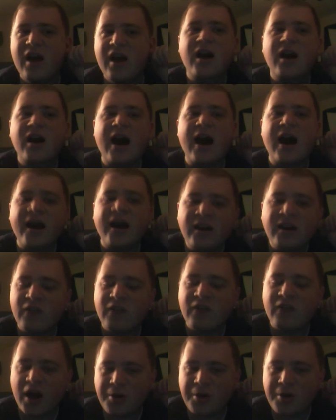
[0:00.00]
kind of
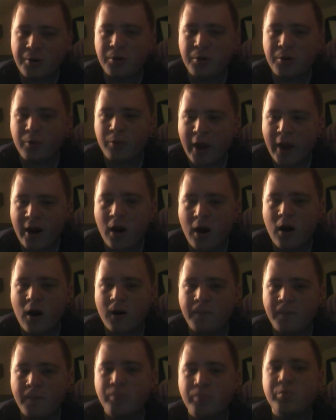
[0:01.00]
under the
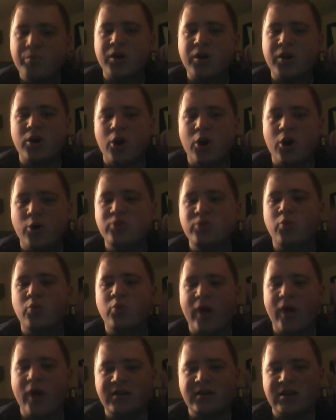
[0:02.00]
radar, but knows
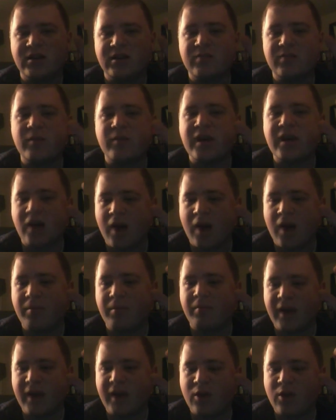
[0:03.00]
when to speak up and
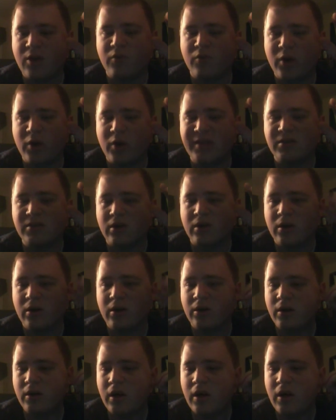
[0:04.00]
make her voice heard.